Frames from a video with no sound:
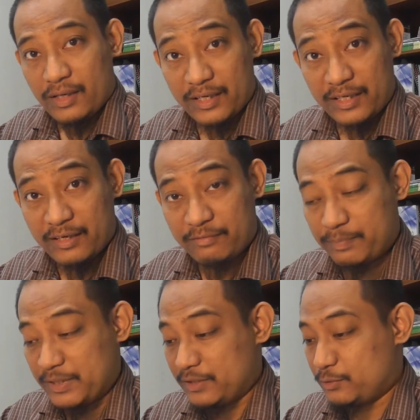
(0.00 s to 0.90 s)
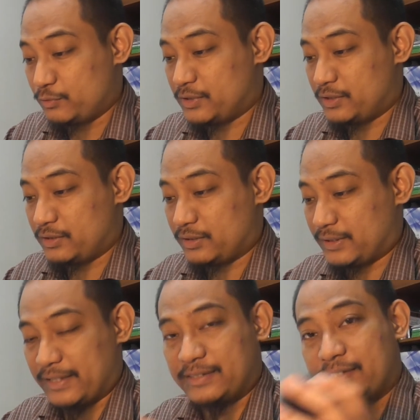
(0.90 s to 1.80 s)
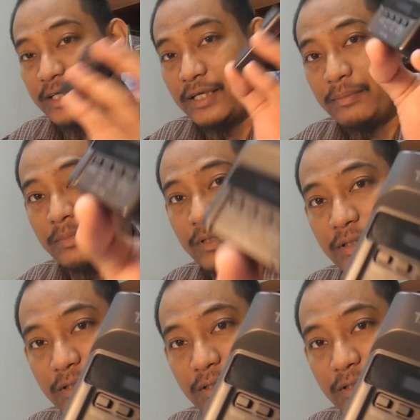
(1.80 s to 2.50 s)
I have been using TASCAM